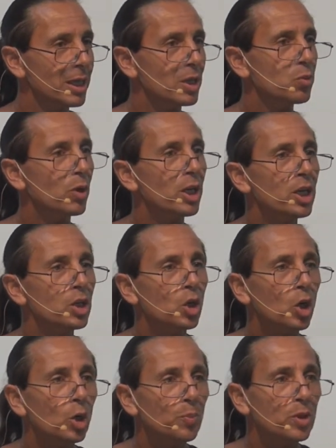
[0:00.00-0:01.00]
is what
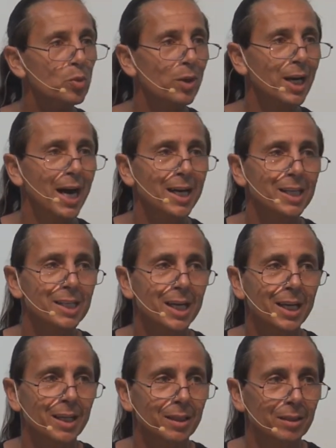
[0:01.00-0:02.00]
interprets what God is
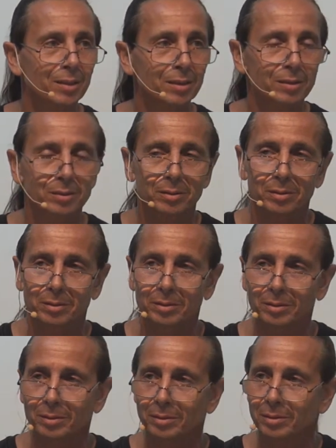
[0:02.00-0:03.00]
saying.
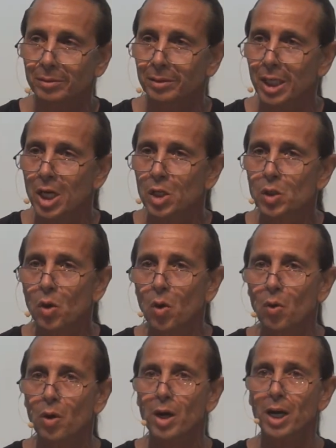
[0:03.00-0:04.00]

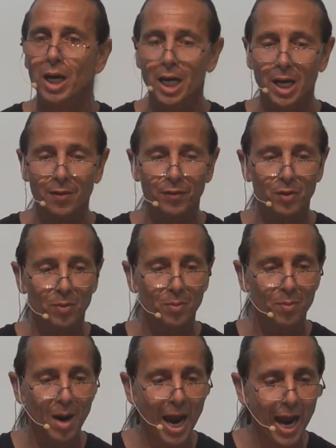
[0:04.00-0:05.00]
So if your
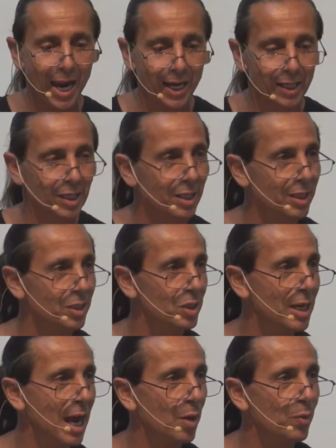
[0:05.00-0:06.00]
mind
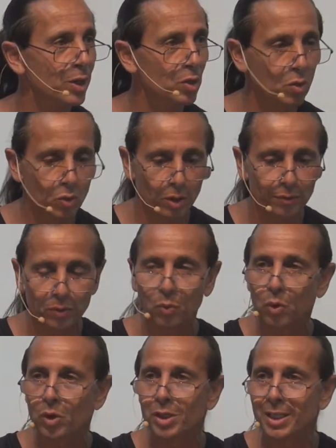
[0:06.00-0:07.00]
is not renewed, if the
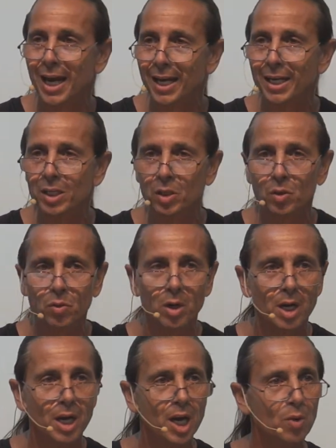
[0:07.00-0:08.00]
Word is not in you,
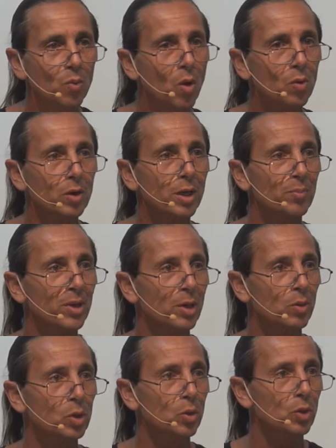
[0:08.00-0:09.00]
it won't be
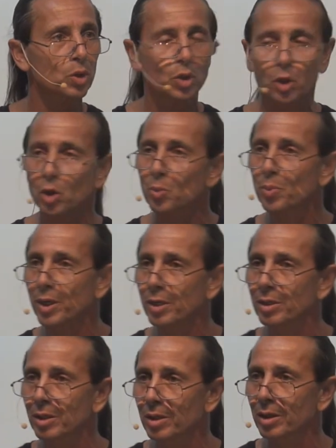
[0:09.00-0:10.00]
able to
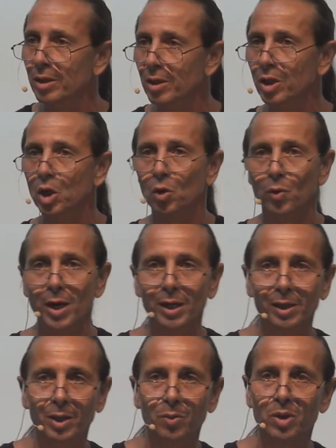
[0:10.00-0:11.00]
interpret
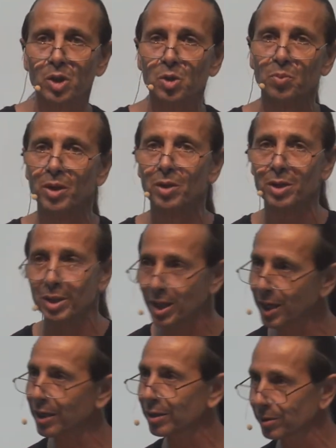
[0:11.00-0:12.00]
correctly what the Spirit is
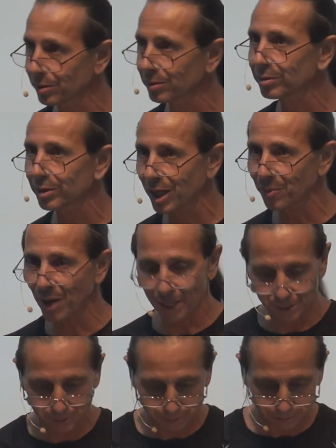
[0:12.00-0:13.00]
saying.
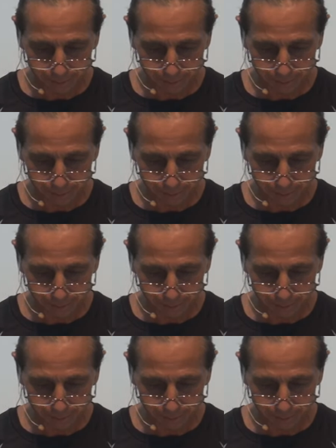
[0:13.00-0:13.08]
Amen?